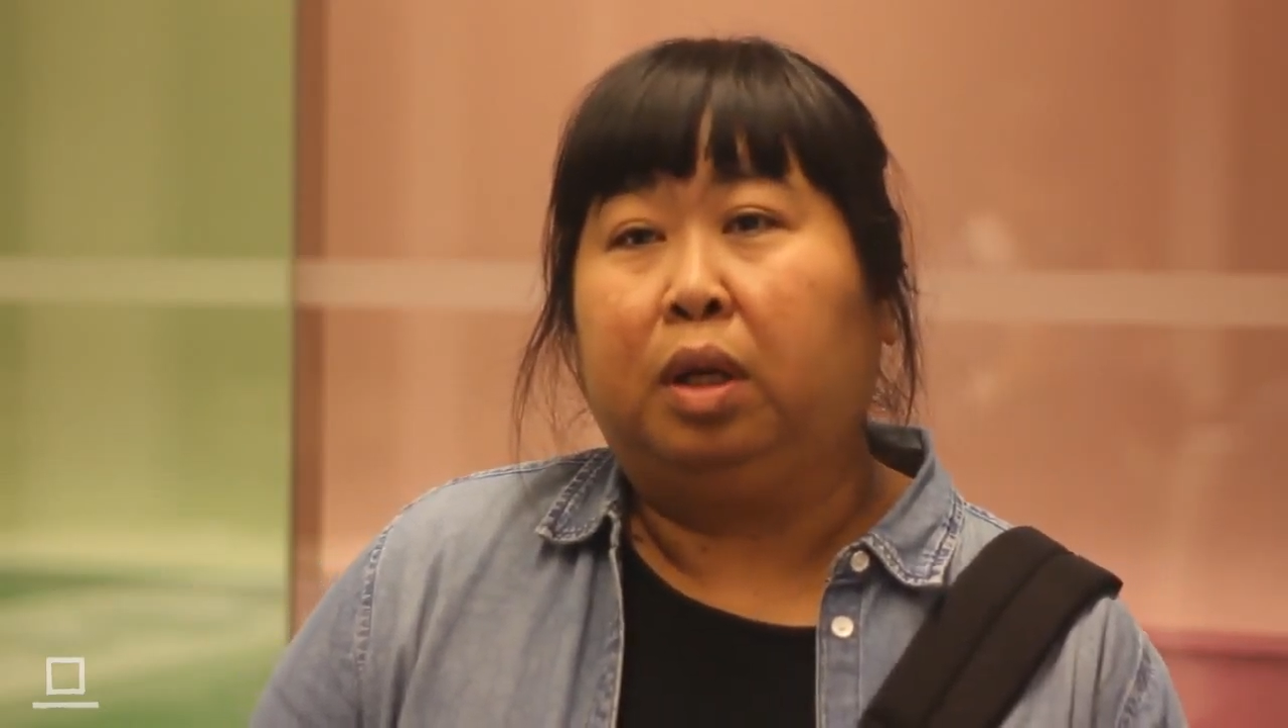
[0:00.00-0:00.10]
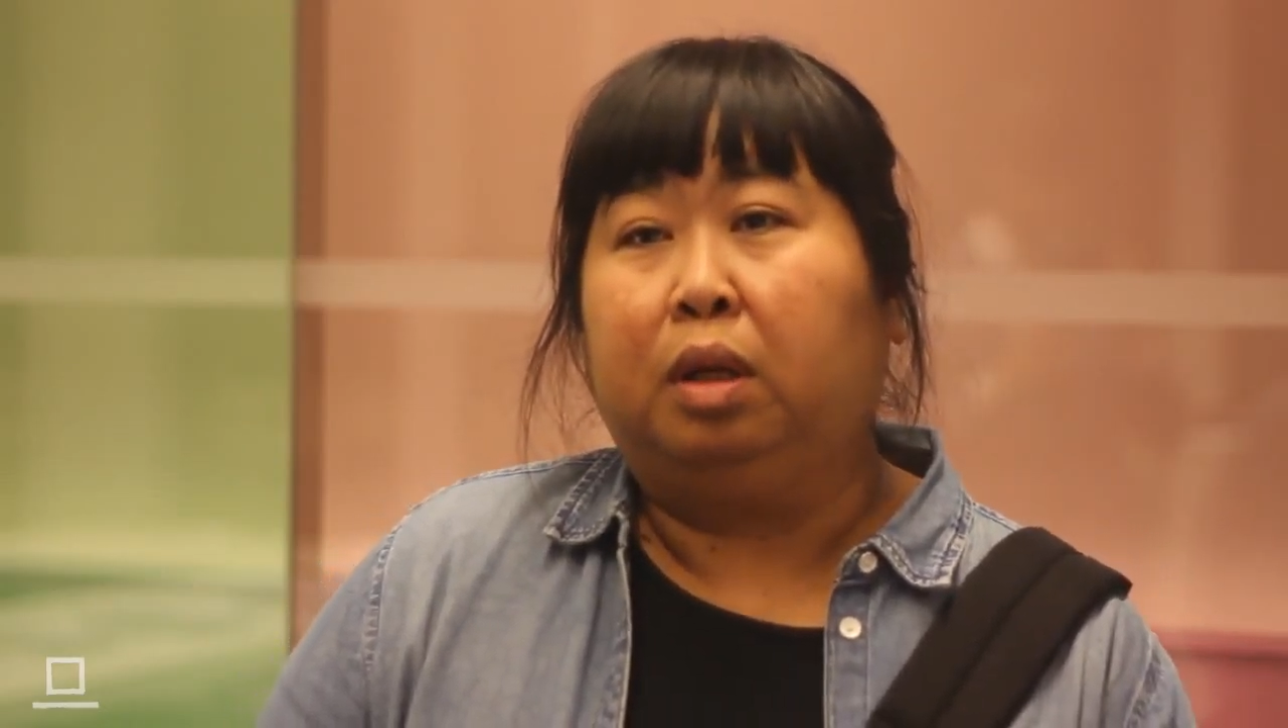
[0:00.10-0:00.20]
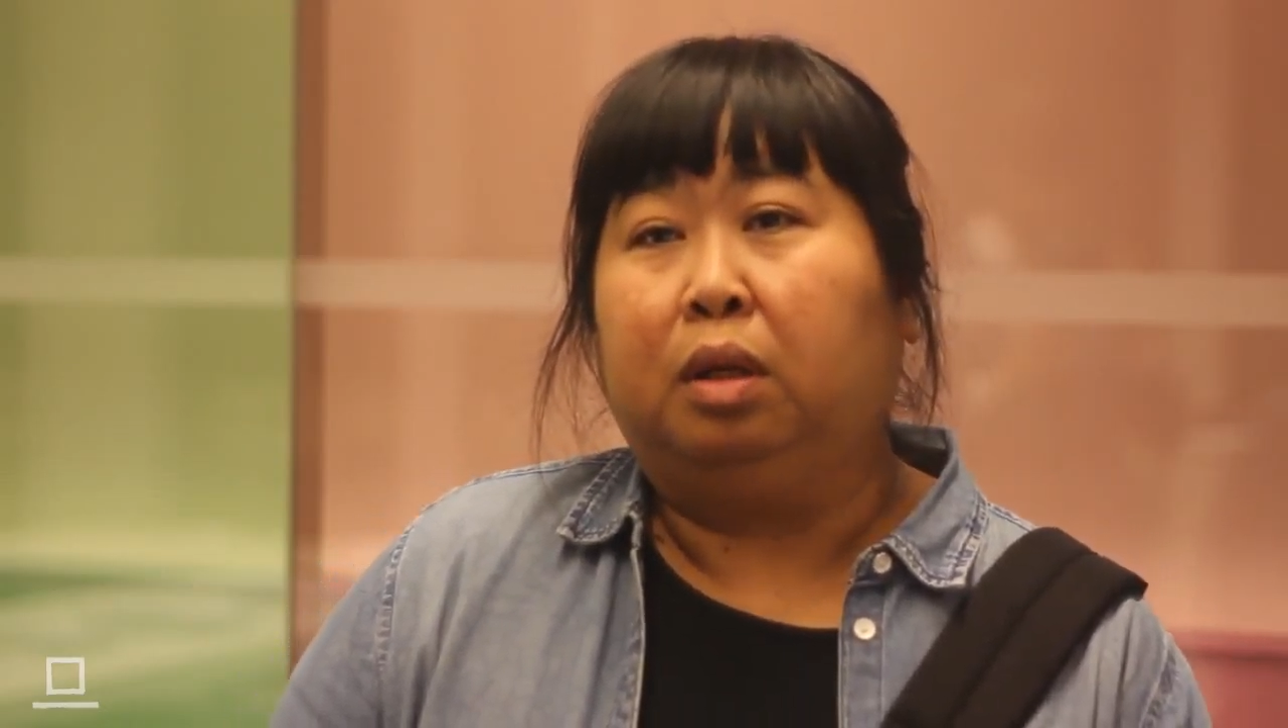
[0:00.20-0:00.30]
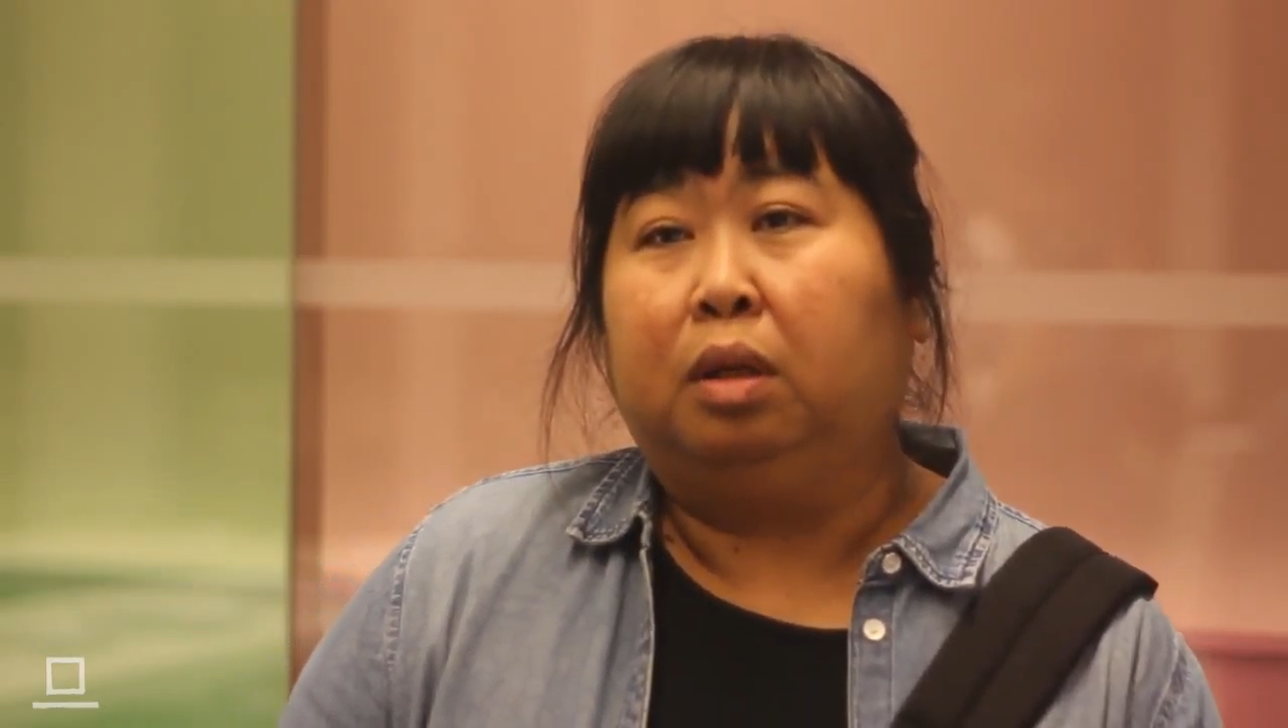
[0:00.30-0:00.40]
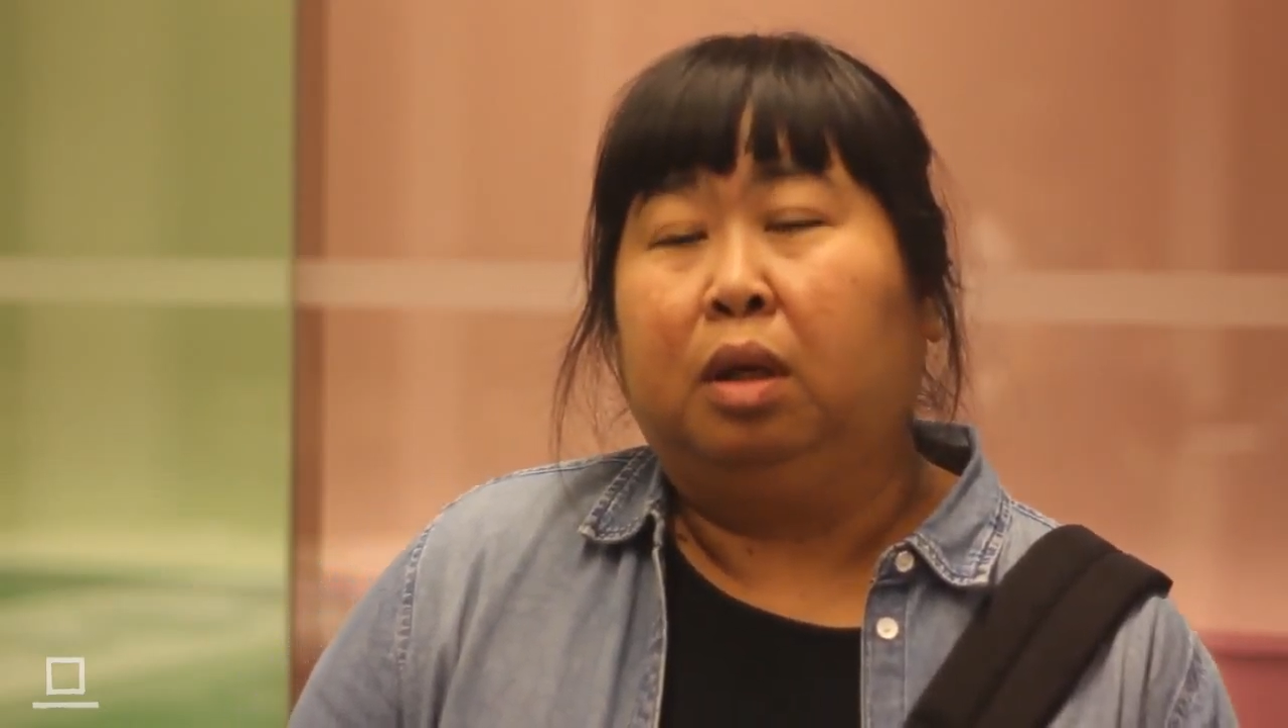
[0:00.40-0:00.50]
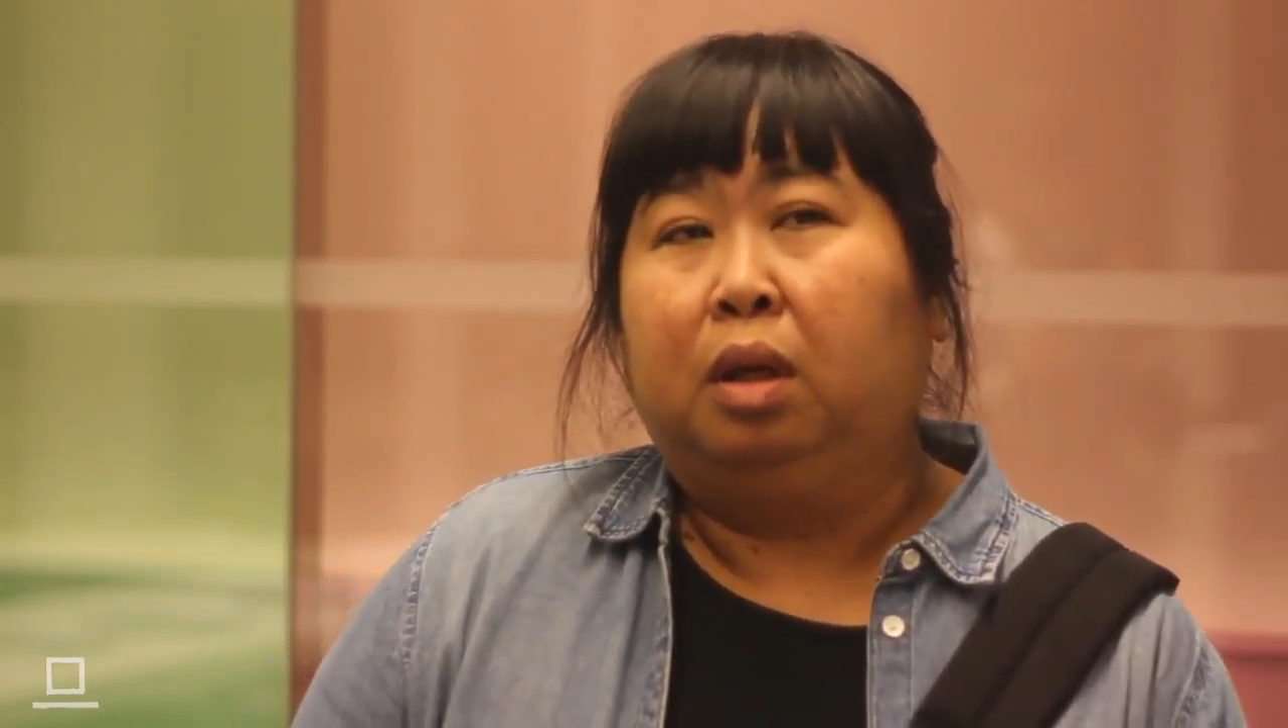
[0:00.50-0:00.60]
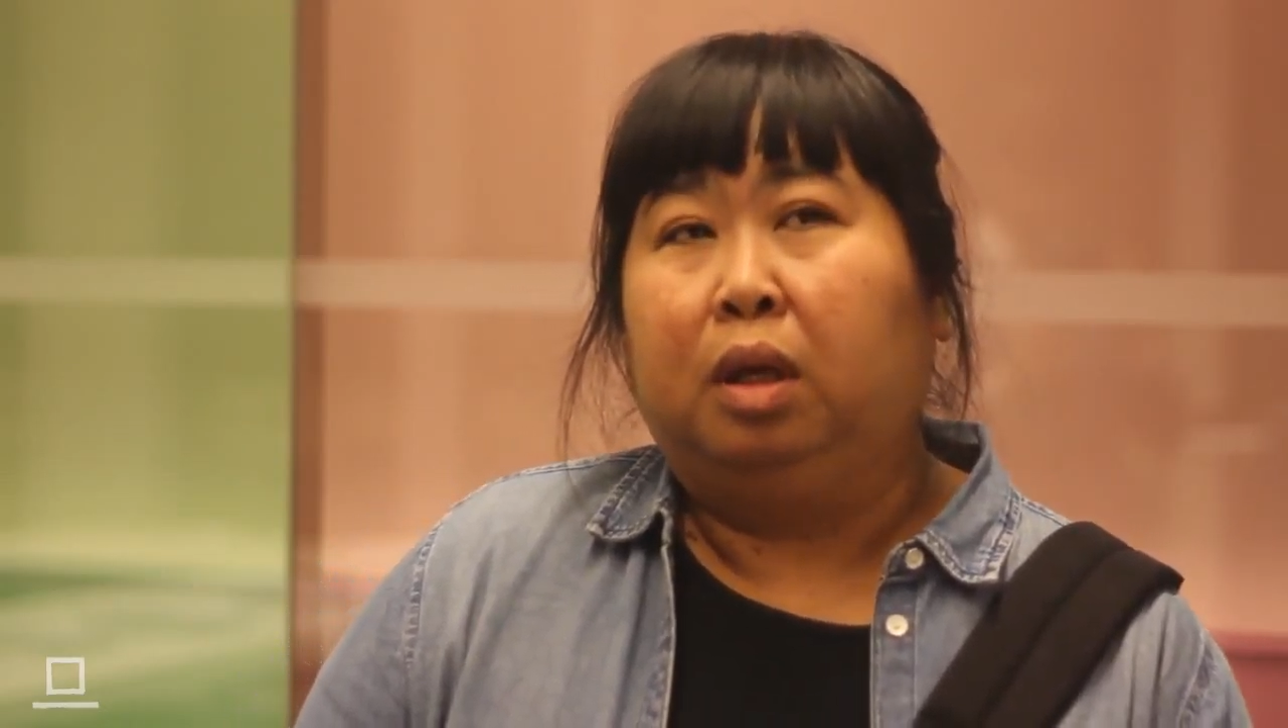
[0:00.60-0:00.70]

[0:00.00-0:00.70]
in.